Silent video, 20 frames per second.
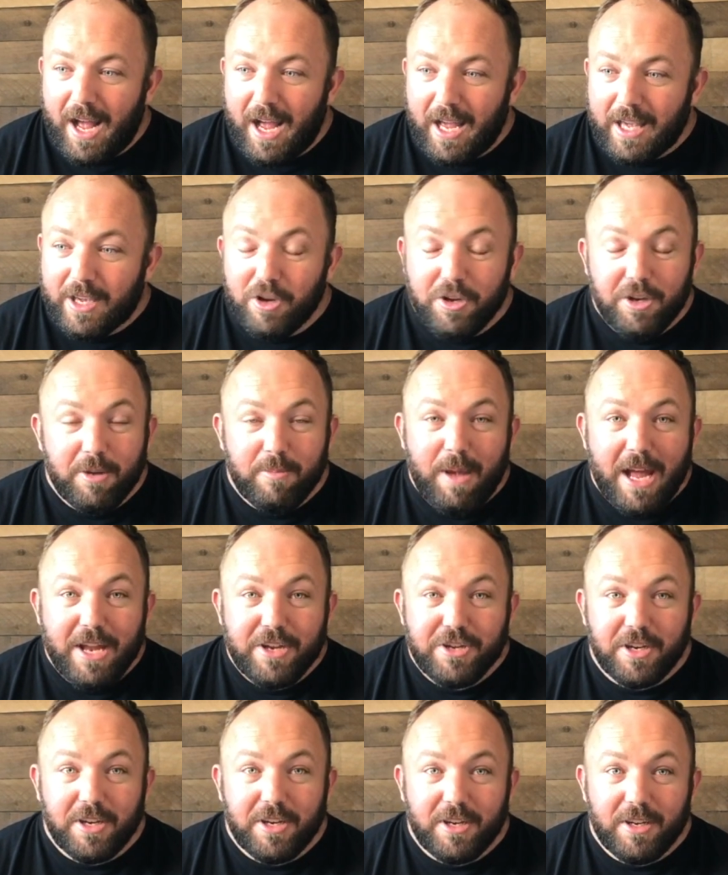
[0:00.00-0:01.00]
I couldn't
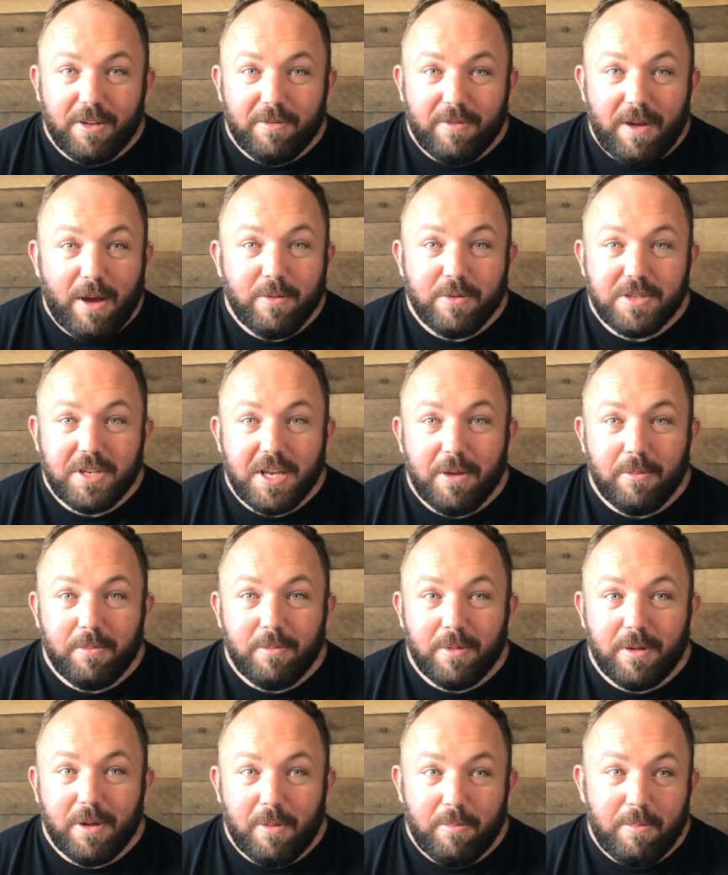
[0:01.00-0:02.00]
imagine, if I was
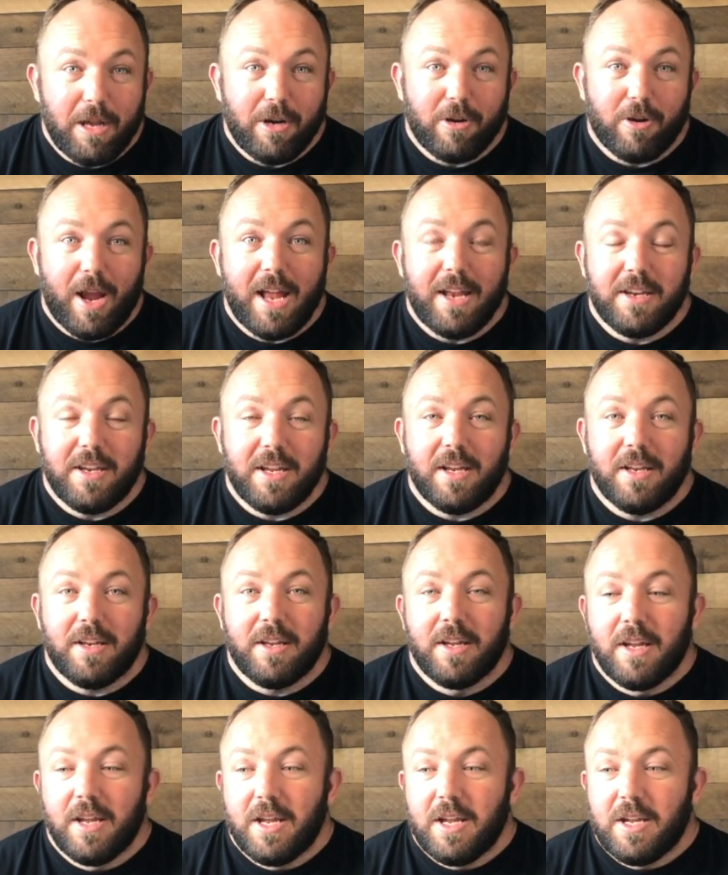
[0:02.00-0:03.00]
him, a better
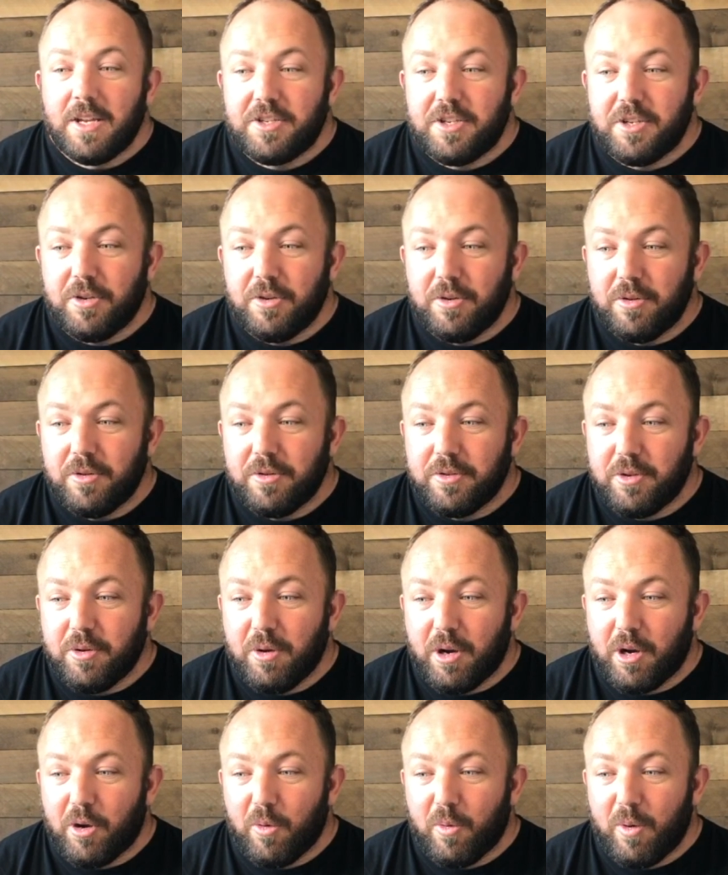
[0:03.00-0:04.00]
ending to
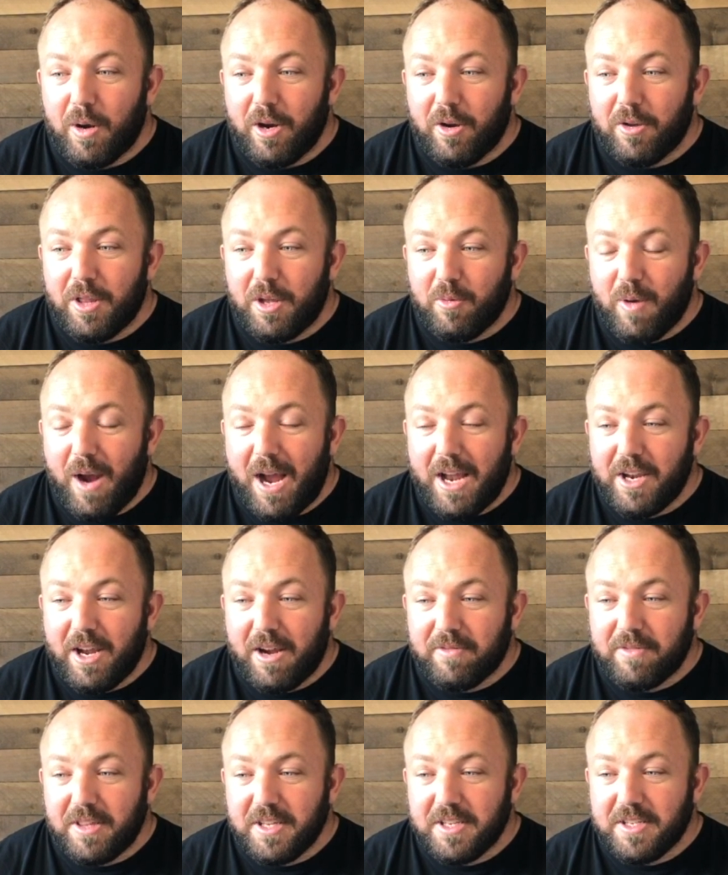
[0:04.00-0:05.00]
a career than riding
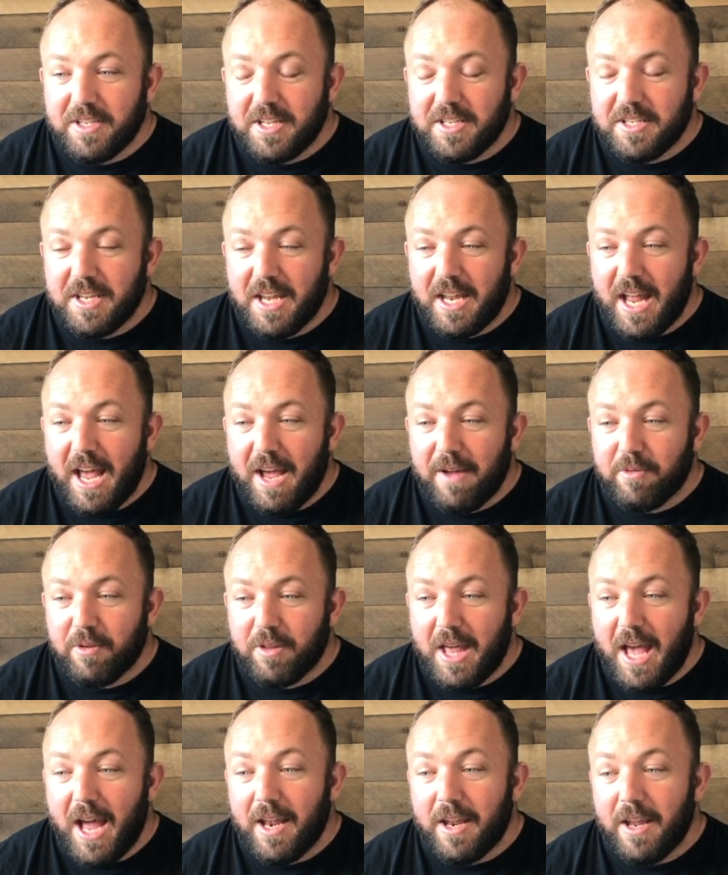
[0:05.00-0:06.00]
off to the sunset after
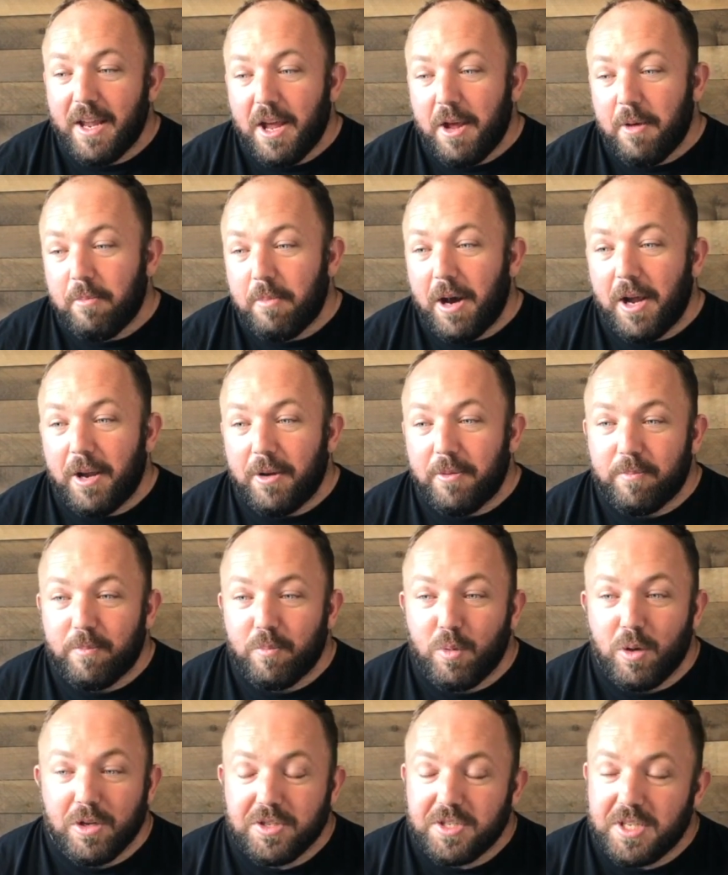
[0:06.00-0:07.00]
that. But
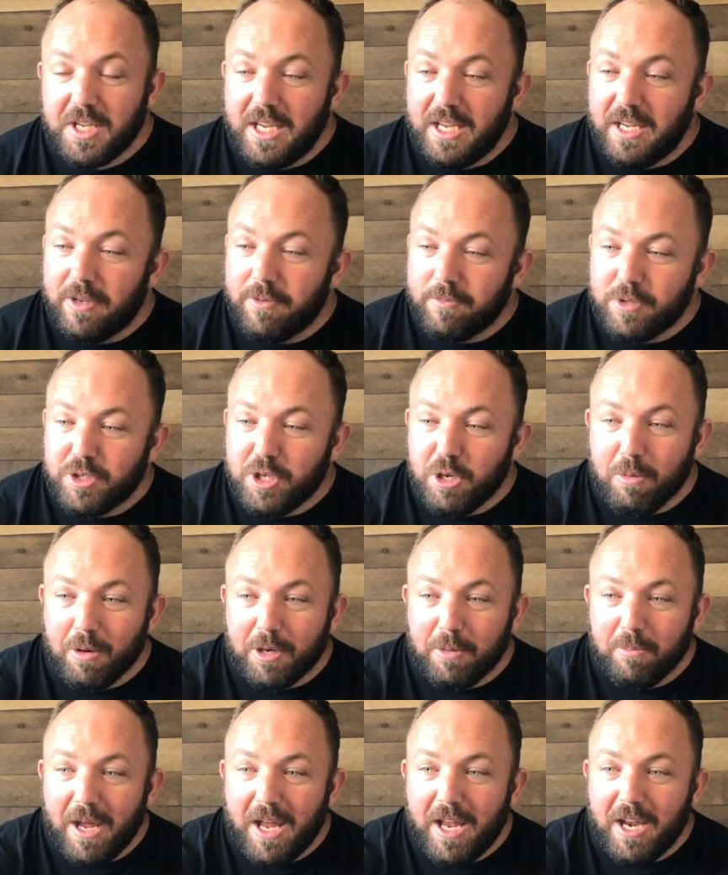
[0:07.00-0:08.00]
we'll see. Super
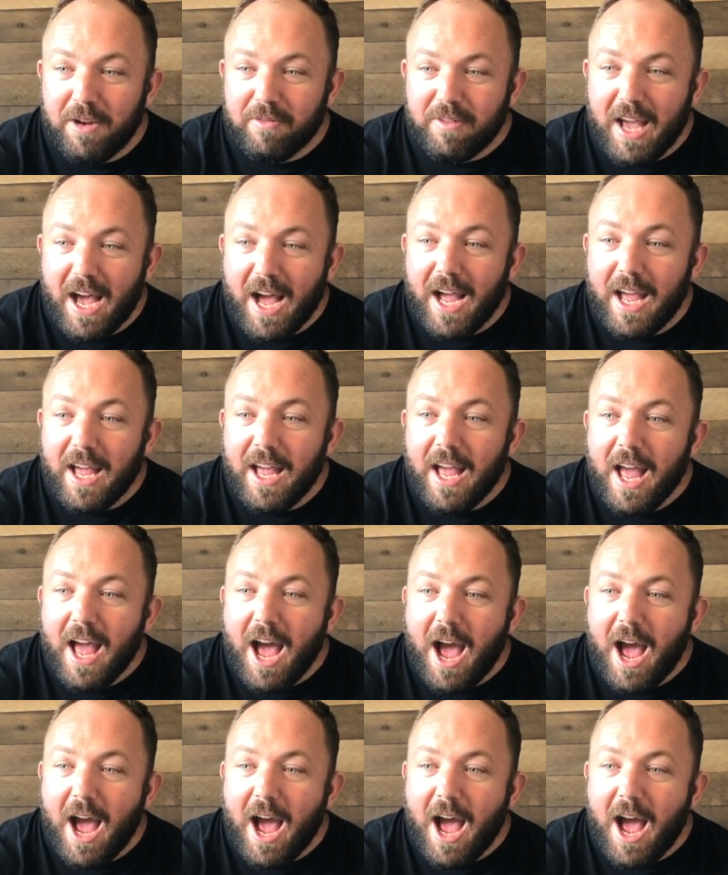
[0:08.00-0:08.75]
competitive guy.